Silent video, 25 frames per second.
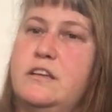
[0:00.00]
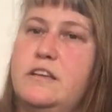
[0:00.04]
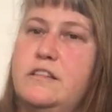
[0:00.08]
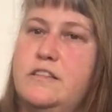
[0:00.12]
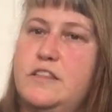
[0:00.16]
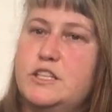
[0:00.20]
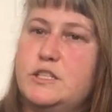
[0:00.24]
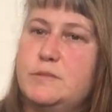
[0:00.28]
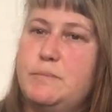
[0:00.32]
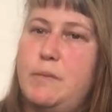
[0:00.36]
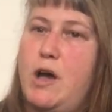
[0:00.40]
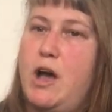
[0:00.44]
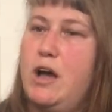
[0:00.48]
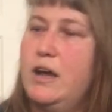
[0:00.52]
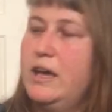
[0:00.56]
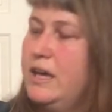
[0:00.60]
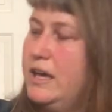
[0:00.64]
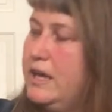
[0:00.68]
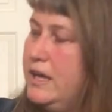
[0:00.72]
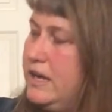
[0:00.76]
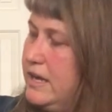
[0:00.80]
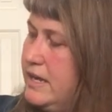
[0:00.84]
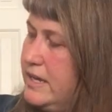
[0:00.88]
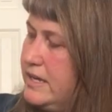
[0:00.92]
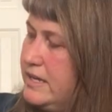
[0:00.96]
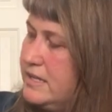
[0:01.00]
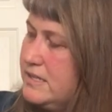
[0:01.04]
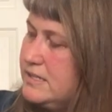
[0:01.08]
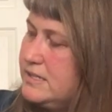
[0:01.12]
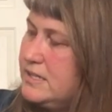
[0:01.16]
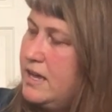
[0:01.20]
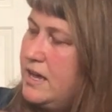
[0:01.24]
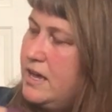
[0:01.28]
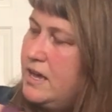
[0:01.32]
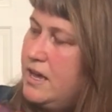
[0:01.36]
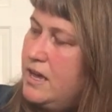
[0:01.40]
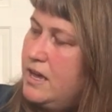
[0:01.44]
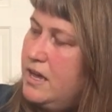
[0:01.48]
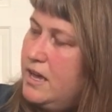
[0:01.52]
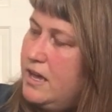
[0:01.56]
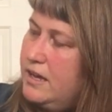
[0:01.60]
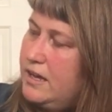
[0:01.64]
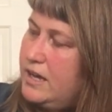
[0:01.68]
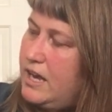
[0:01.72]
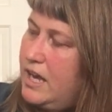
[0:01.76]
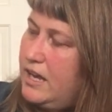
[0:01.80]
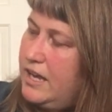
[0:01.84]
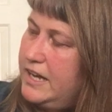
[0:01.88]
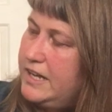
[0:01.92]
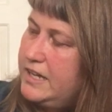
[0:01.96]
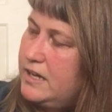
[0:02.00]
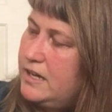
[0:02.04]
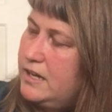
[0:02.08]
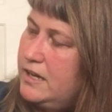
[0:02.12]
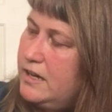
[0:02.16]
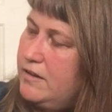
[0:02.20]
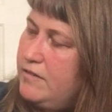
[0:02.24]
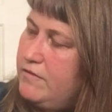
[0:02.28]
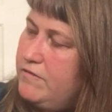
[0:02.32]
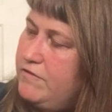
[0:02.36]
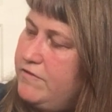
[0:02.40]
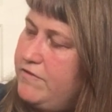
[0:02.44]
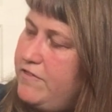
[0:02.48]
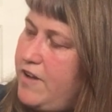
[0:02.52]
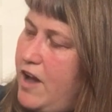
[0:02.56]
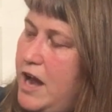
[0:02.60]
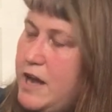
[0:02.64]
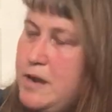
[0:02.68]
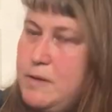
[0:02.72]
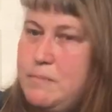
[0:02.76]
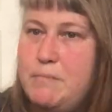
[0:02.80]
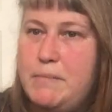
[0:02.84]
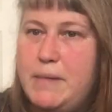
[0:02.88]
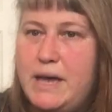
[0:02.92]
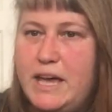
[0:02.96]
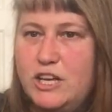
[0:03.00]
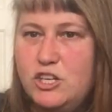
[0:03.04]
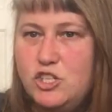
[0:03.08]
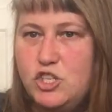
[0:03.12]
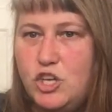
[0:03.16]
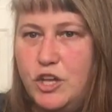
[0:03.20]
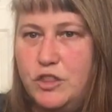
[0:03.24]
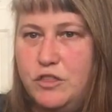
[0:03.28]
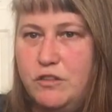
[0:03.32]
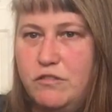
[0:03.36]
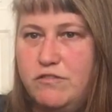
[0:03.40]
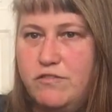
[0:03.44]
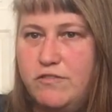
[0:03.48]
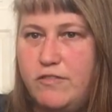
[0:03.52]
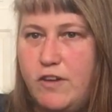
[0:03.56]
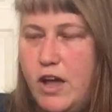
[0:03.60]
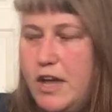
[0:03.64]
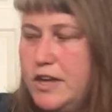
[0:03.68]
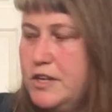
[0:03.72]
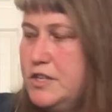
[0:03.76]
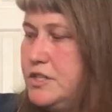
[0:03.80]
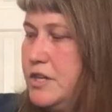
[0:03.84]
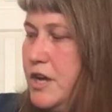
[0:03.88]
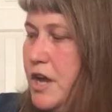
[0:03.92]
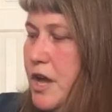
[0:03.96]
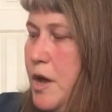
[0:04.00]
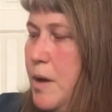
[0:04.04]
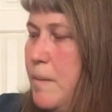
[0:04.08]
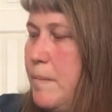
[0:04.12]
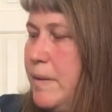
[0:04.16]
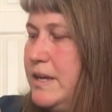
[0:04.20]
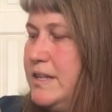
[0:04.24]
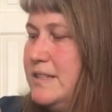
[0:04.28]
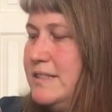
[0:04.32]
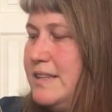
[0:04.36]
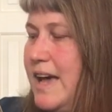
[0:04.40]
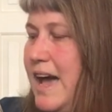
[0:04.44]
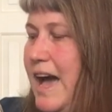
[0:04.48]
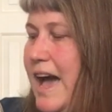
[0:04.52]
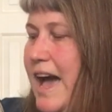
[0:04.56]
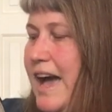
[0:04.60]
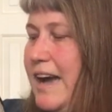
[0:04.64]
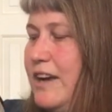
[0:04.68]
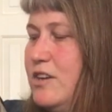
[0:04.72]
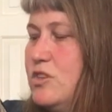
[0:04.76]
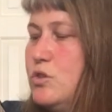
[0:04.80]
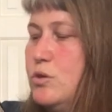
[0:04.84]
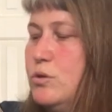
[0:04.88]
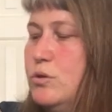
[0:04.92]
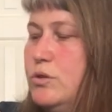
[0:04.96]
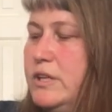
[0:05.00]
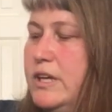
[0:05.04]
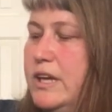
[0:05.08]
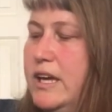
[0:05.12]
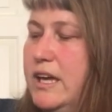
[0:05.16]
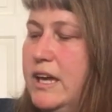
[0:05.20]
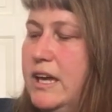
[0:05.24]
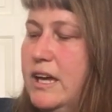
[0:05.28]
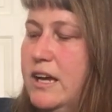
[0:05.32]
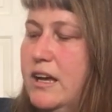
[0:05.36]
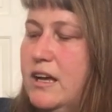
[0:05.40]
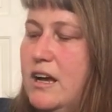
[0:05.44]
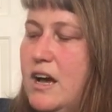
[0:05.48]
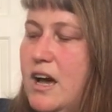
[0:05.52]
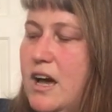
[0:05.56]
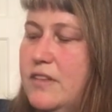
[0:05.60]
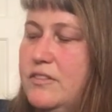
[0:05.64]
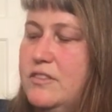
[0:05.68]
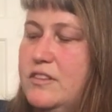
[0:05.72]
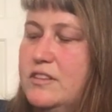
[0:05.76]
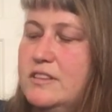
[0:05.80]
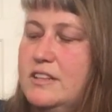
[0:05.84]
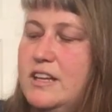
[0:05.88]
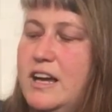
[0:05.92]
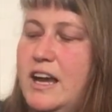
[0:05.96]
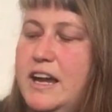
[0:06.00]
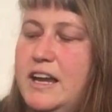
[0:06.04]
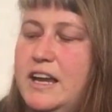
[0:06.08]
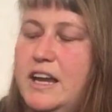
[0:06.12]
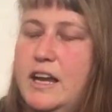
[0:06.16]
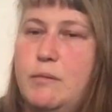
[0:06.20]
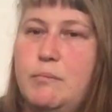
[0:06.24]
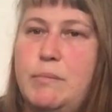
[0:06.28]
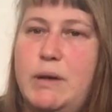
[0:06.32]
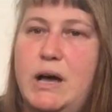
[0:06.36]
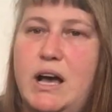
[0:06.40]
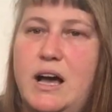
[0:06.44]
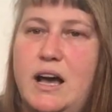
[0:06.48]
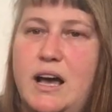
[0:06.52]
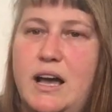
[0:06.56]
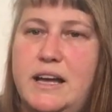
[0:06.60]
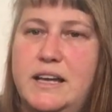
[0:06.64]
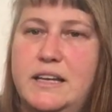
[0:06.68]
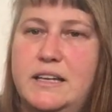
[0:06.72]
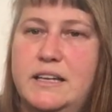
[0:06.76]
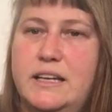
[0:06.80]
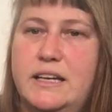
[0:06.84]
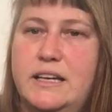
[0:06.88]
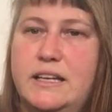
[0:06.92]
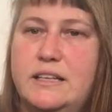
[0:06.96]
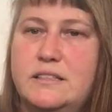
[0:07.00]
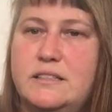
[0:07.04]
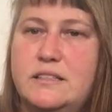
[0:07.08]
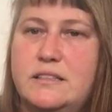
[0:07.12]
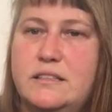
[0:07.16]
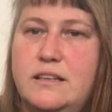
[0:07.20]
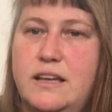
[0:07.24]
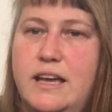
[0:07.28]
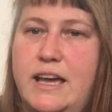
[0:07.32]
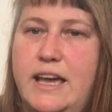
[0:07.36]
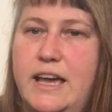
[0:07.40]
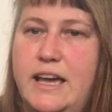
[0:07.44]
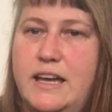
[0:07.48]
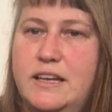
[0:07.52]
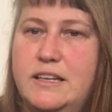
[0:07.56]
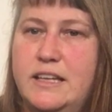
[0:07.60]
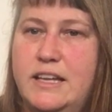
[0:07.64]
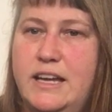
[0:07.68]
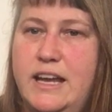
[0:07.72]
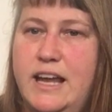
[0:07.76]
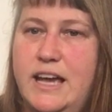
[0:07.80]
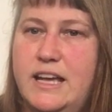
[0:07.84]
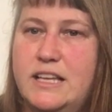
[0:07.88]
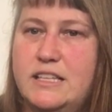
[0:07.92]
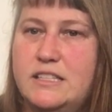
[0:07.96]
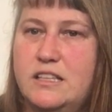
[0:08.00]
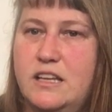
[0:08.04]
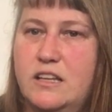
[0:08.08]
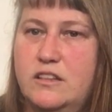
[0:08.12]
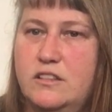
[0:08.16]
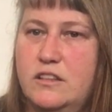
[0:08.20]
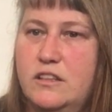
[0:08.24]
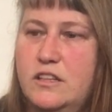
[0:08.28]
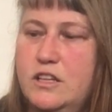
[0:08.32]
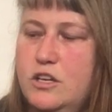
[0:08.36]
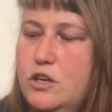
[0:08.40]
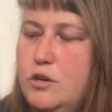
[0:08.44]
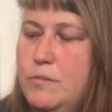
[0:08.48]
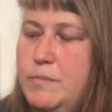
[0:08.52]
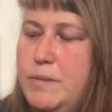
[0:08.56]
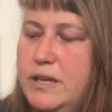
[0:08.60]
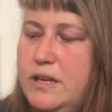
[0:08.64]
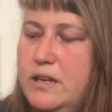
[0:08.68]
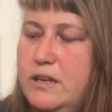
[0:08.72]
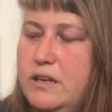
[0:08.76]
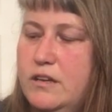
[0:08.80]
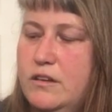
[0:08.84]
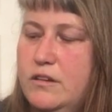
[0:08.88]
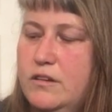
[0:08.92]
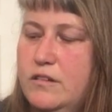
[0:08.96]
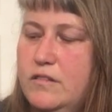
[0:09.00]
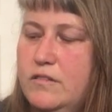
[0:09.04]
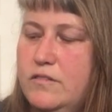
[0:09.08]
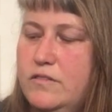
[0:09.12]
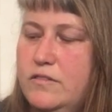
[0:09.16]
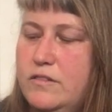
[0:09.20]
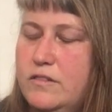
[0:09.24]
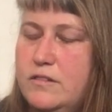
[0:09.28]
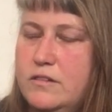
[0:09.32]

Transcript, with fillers: this pocket is got like a fine mesh on the front, but it's actually got the lining behind it. And it has a little bit of,